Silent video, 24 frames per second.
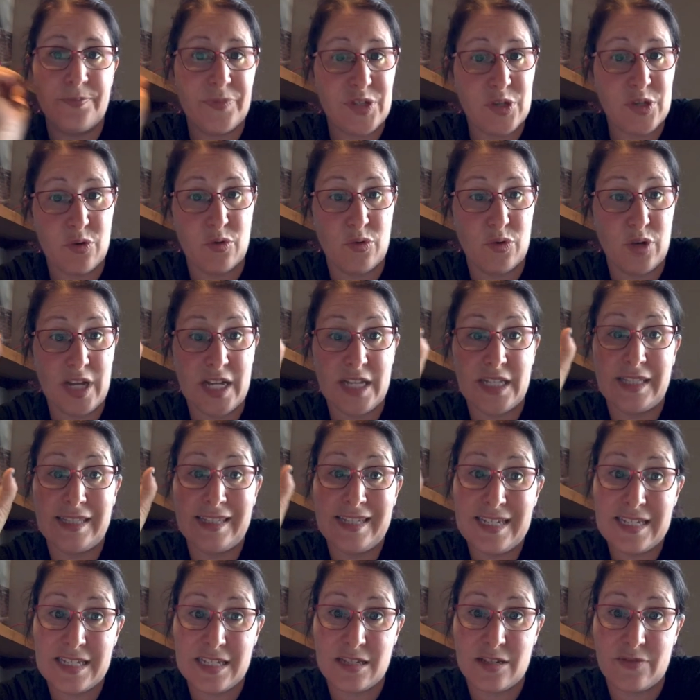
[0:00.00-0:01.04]
So it
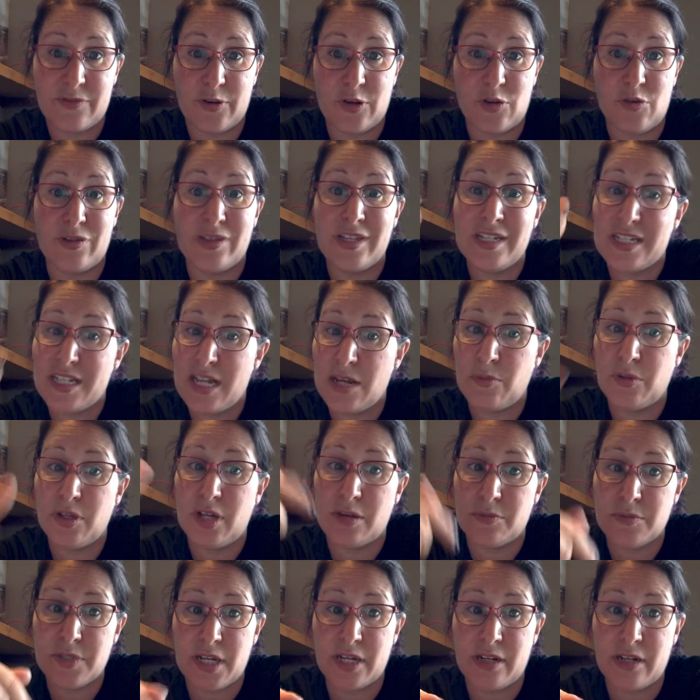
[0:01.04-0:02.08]
lists for you, and this table
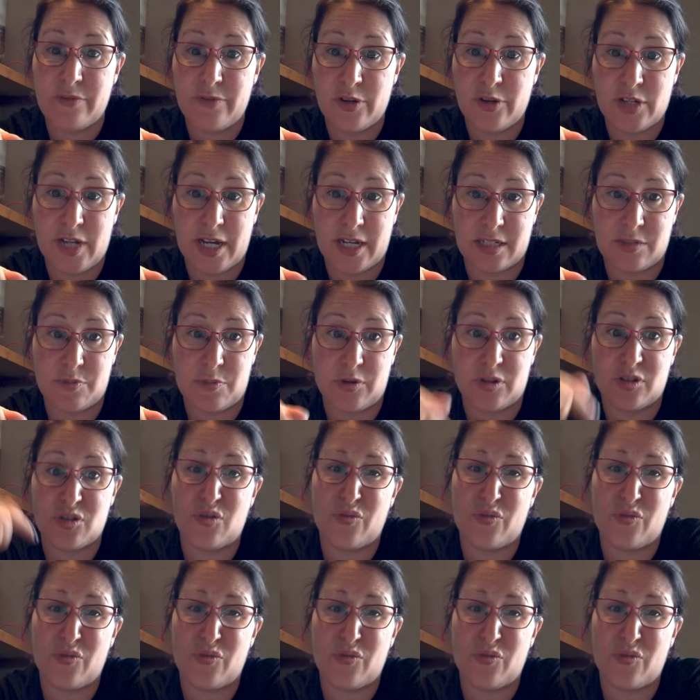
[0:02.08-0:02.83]
comes out of your textbook.